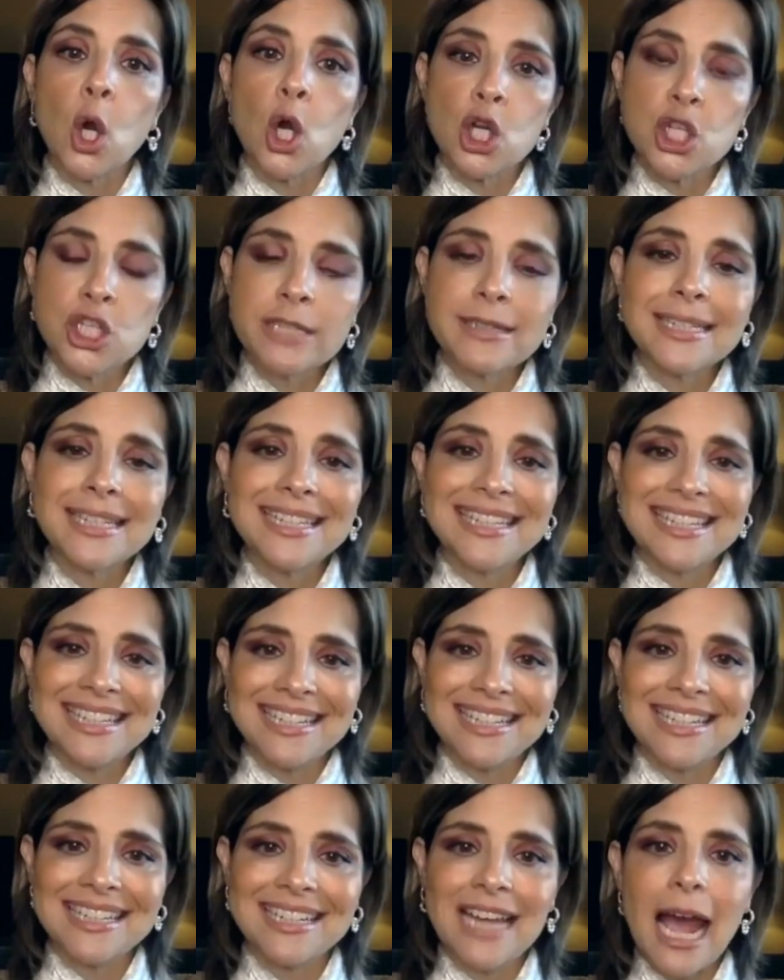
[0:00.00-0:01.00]
urgently
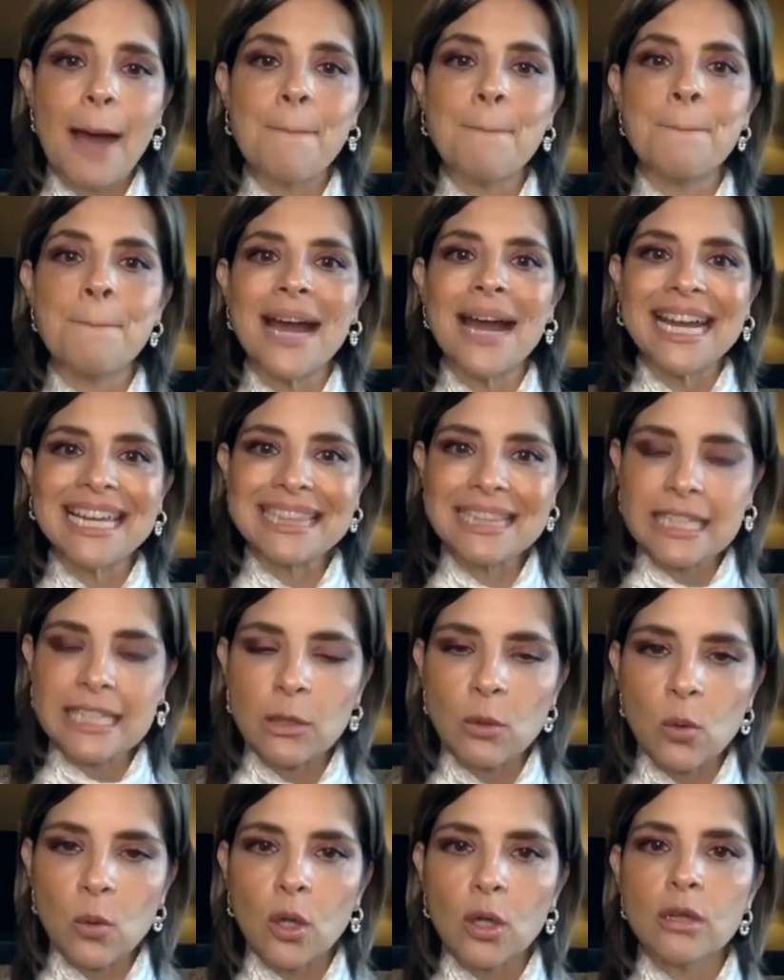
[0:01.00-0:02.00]
needed a
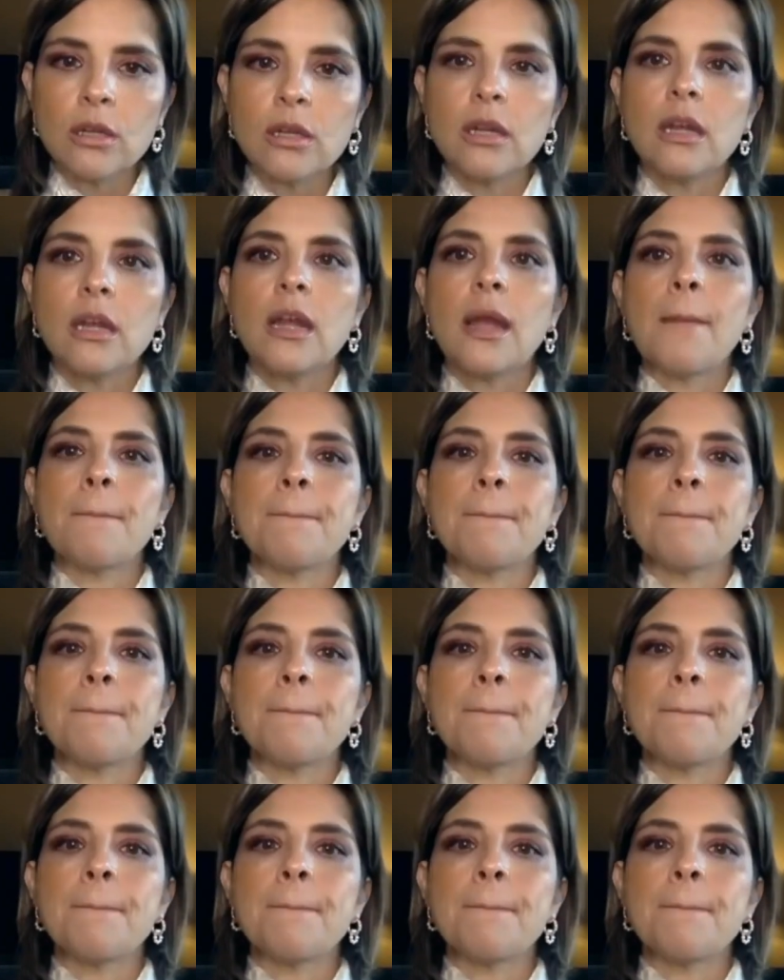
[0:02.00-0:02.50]
bilingual